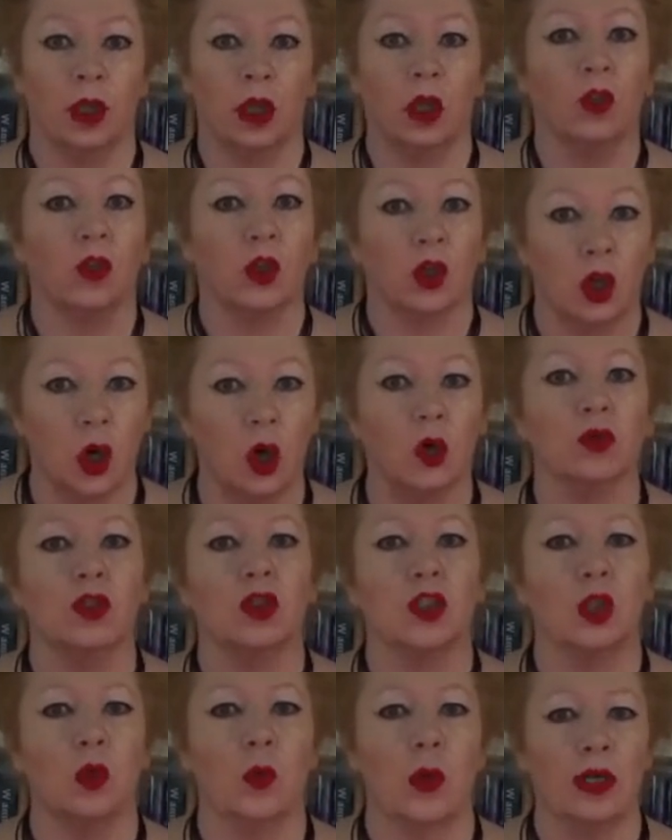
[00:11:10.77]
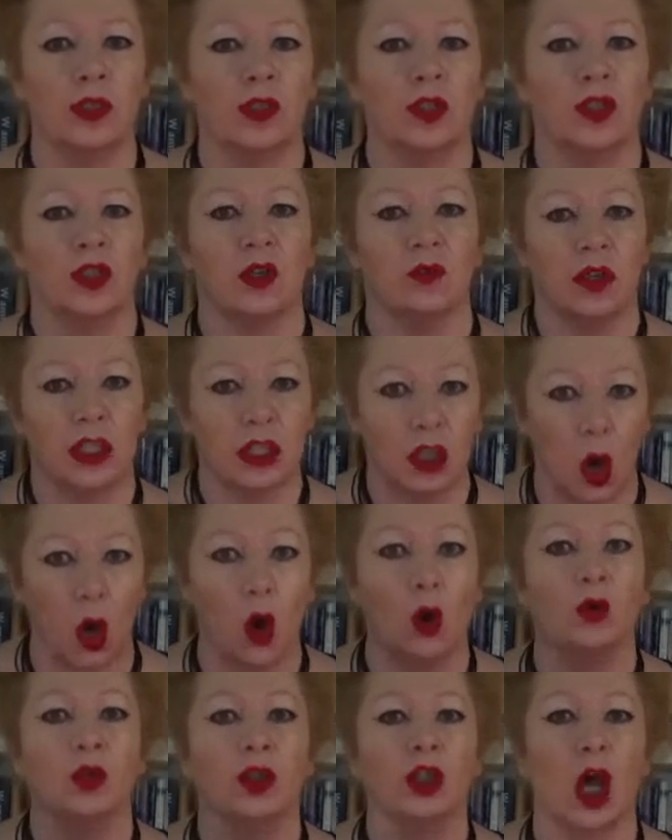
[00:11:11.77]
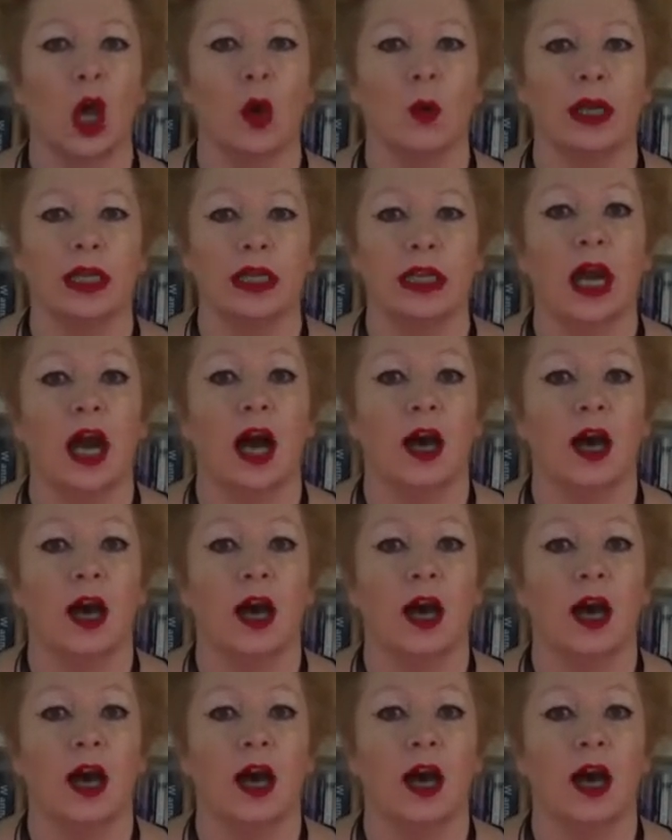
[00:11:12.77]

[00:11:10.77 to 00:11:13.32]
the consequences of this ongoing